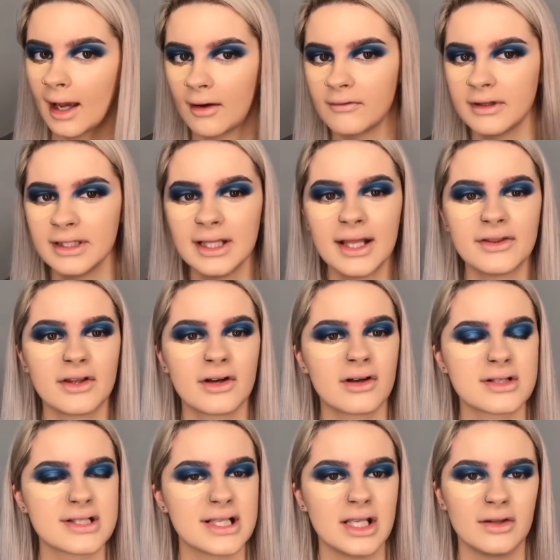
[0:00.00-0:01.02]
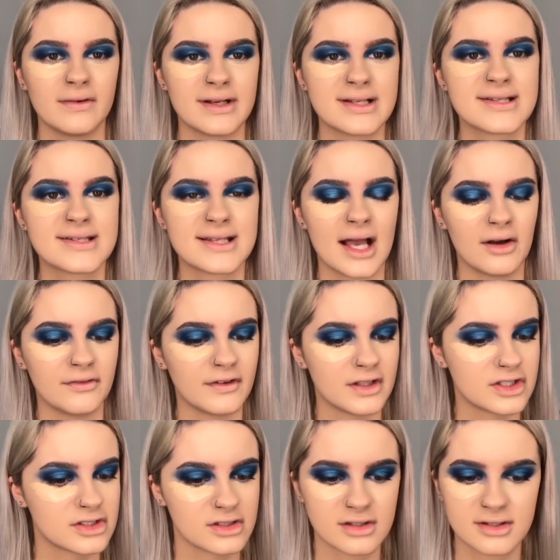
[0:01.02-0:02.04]
I really like the concealer itself,
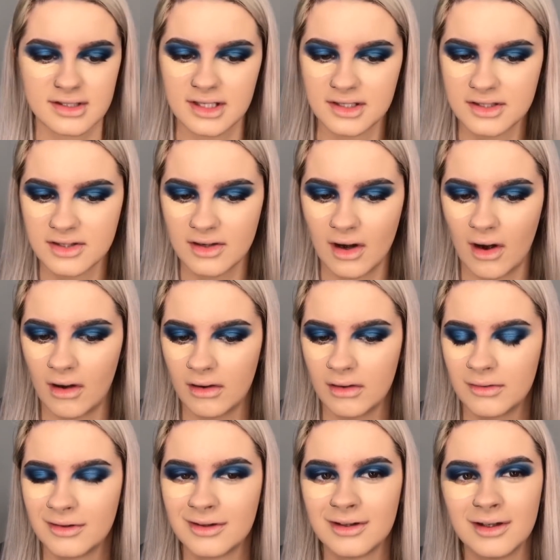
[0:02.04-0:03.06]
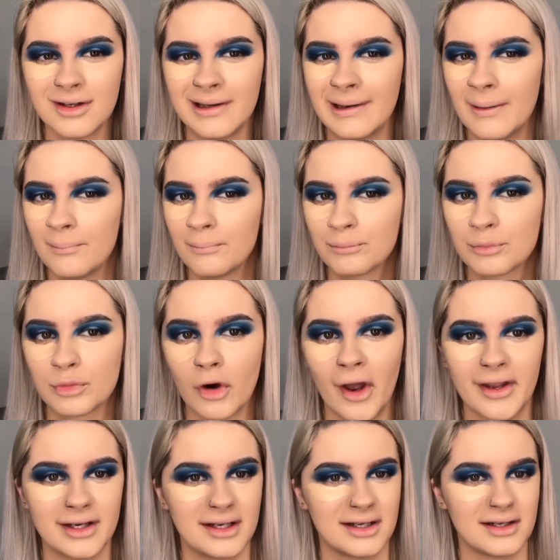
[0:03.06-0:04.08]
it's just it's not
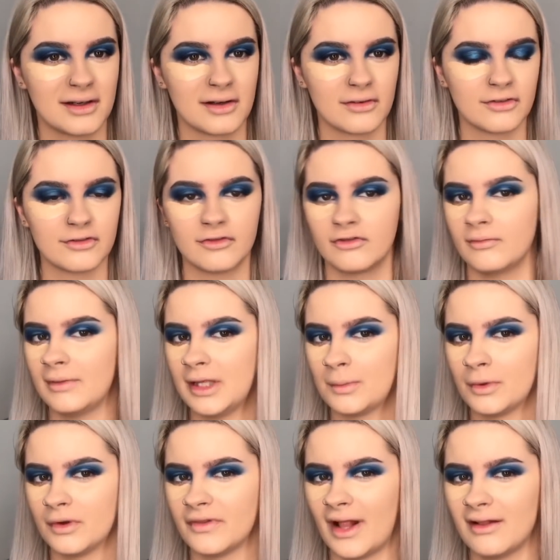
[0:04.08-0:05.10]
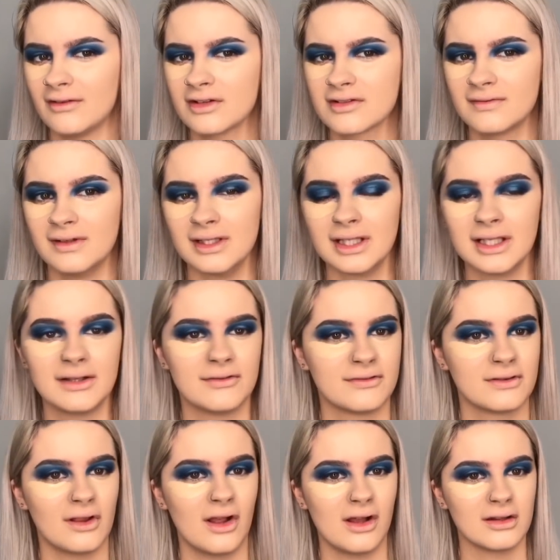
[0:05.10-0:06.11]
brightening enough for me, but that looks really
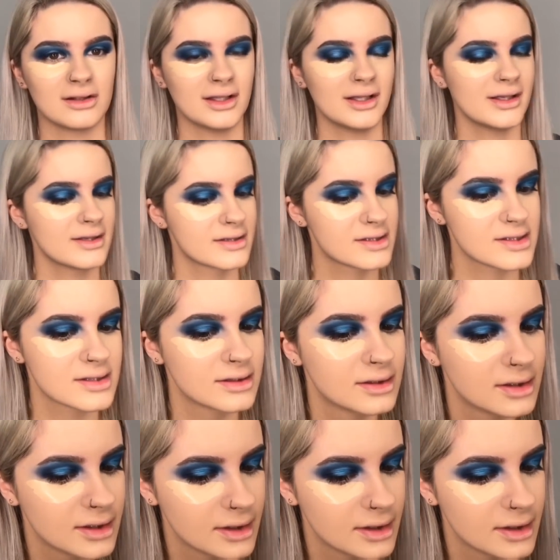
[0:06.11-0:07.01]
flawless.